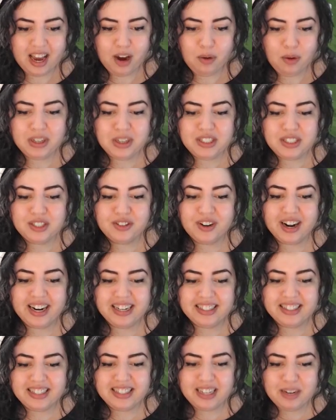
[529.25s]
What's
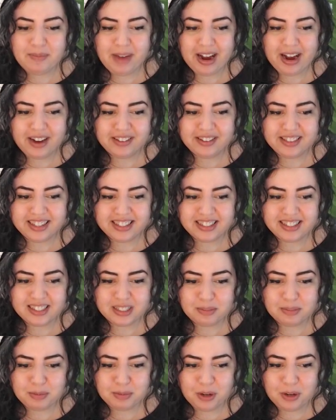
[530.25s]
crazy about
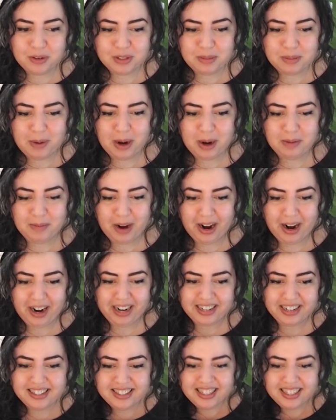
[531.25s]
this blows my
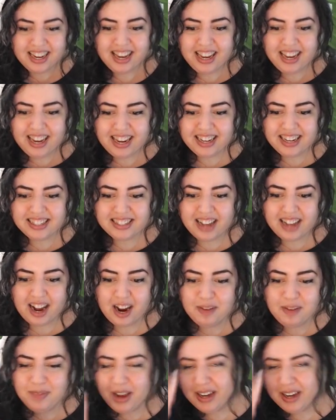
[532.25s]
mind is
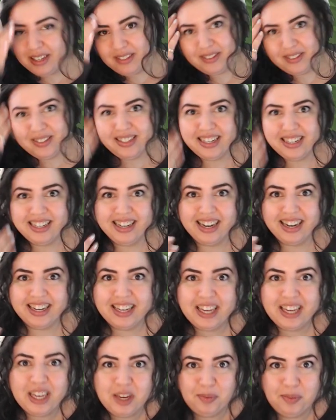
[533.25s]
I'm not using a
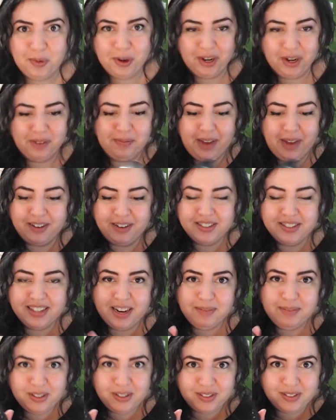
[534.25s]
keyboard and mouse.
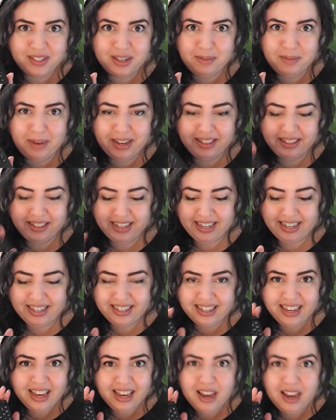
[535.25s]
I'm using my
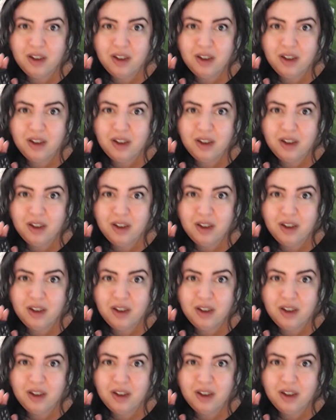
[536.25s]
Link.